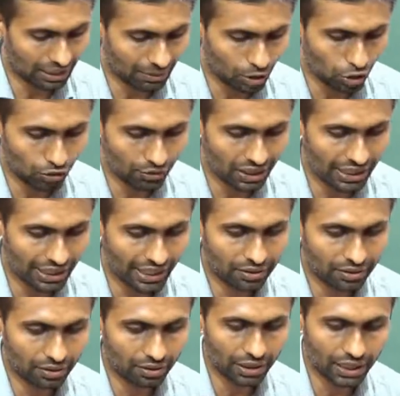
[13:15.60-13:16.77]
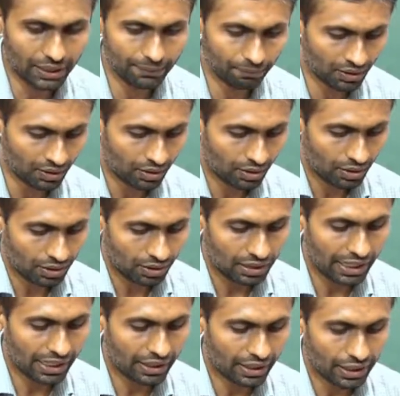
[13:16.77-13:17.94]
Let me go with director name.
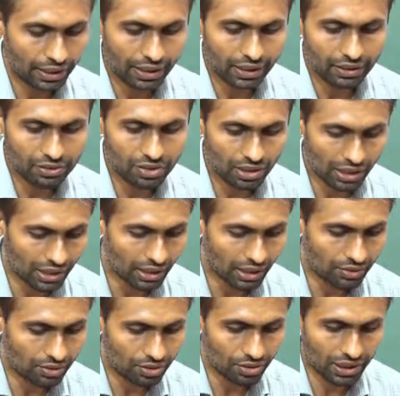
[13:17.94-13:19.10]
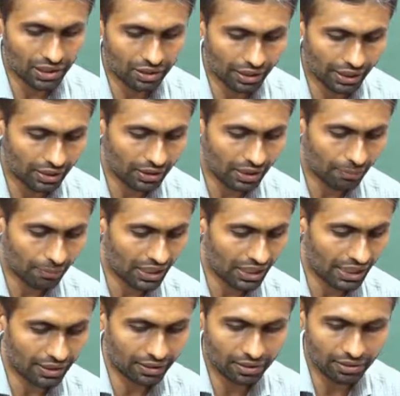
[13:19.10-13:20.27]
Then it is taking a string, right? Let me
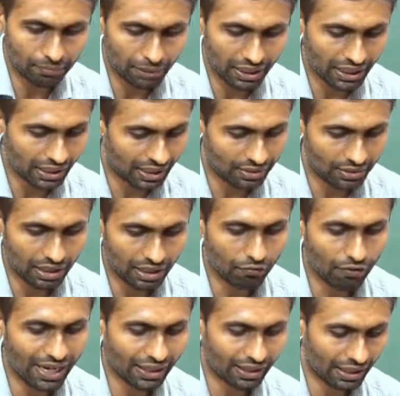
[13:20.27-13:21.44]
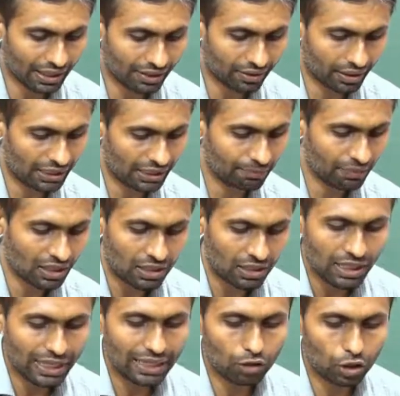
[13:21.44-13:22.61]
make it as a varchar type.
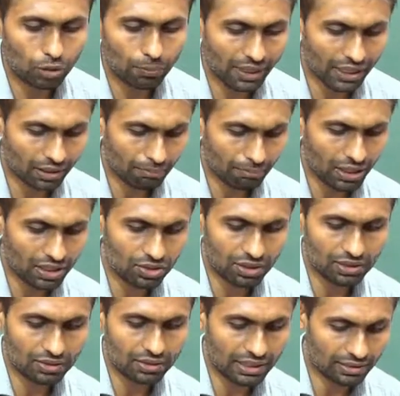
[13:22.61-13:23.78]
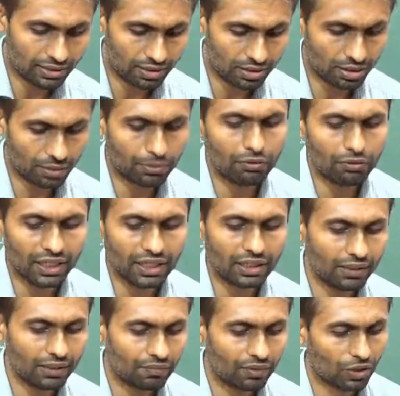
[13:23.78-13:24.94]
And I want to mention the size as some
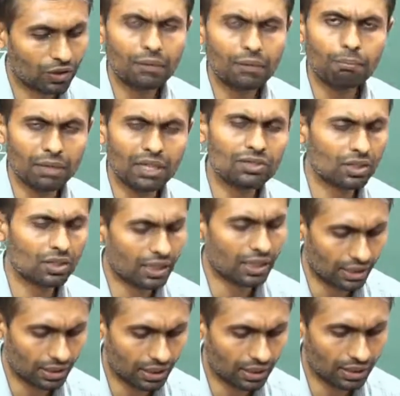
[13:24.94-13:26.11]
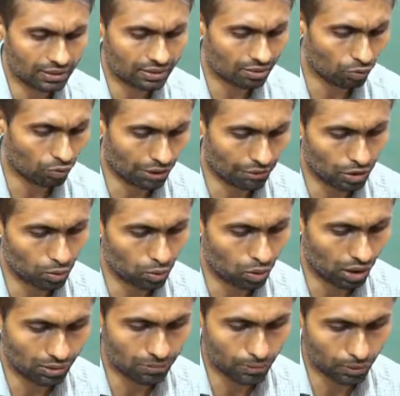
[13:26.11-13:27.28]
20. You can mention as whatever you
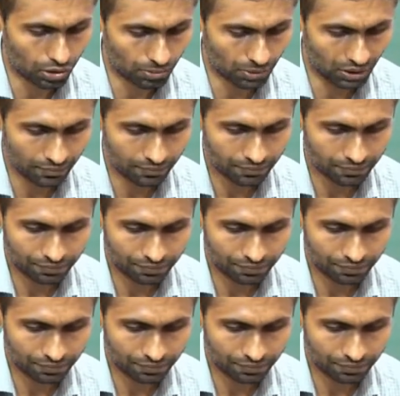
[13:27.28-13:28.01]
want possible.